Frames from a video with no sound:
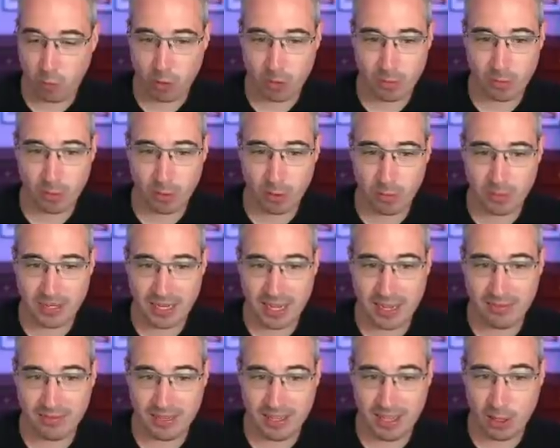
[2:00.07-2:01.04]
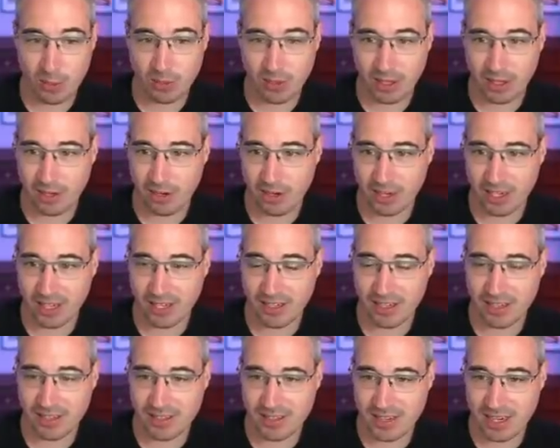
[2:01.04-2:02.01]
form group to have the outline on
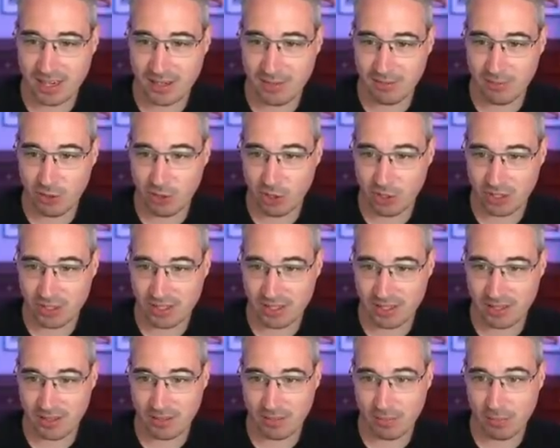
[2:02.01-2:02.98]
it instead of just,